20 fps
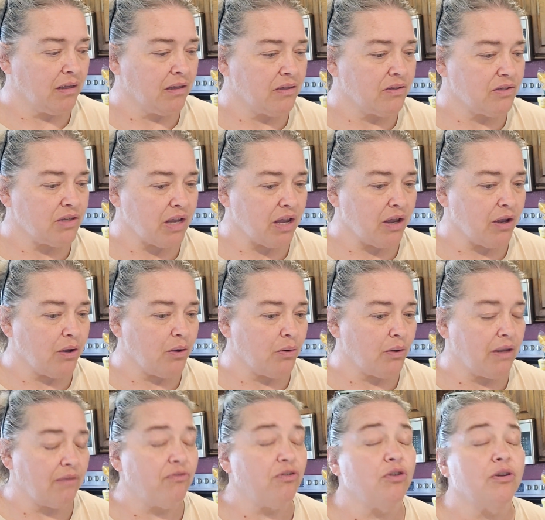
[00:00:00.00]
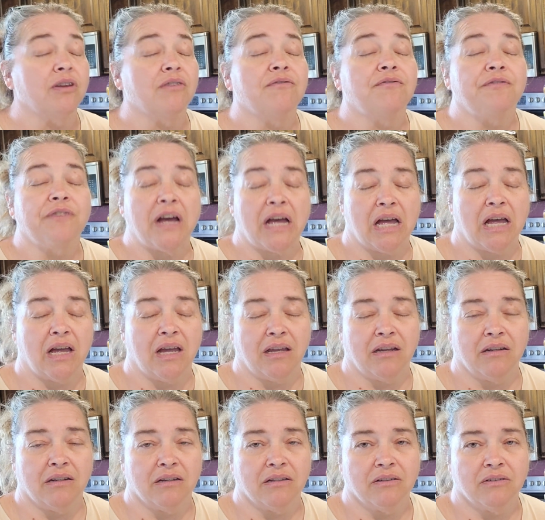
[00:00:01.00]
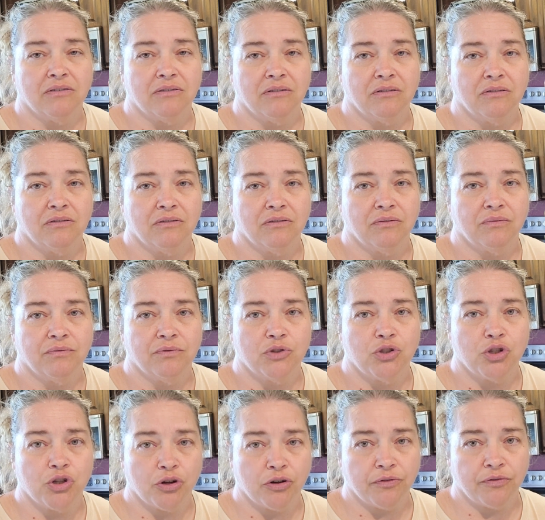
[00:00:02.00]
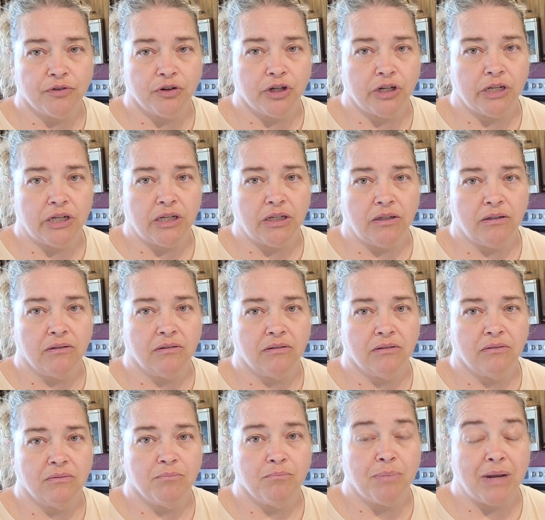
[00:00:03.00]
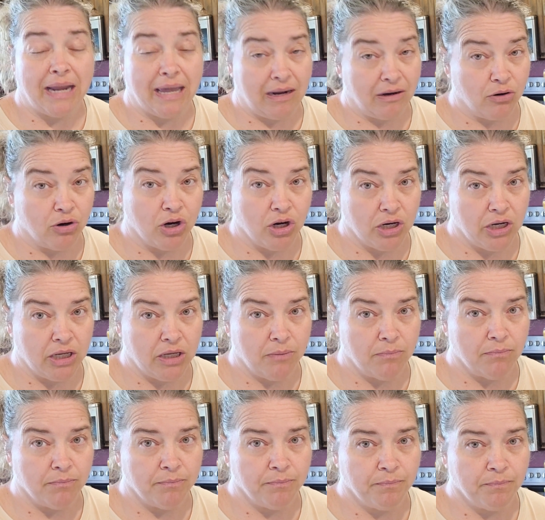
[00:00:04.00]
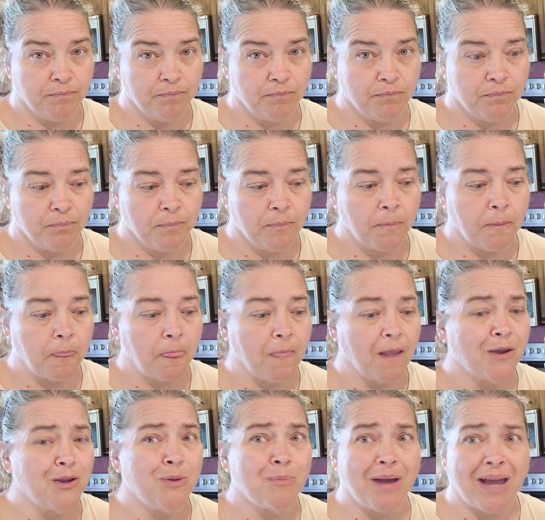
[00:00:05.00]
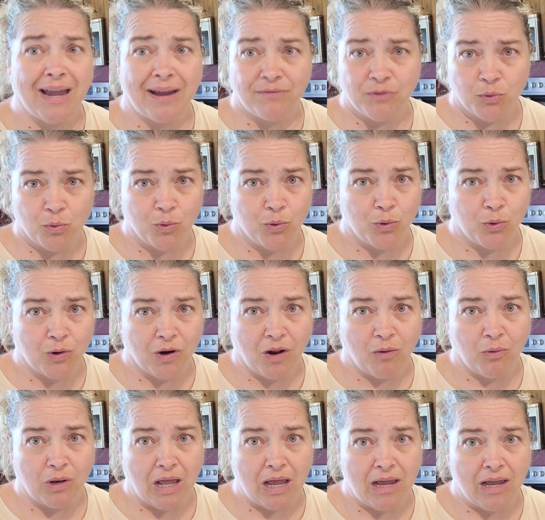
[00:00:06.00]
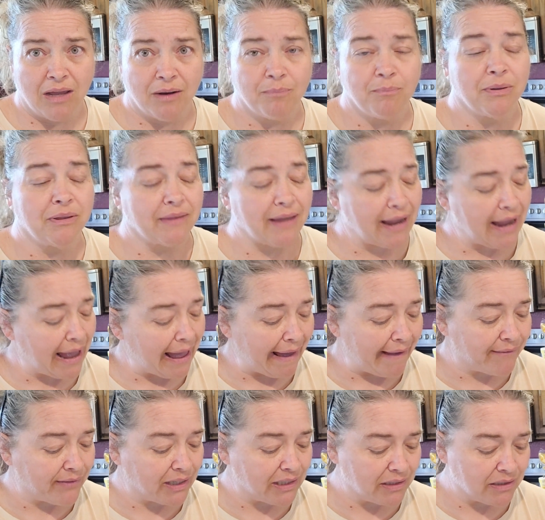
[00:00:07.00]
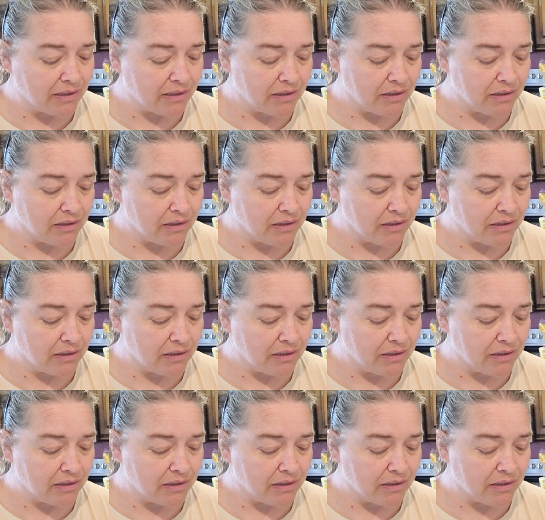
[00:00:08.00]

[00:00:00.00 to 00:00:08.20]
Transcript: So if you can find sugar-free banana cream, you might have to order it online, but they have it.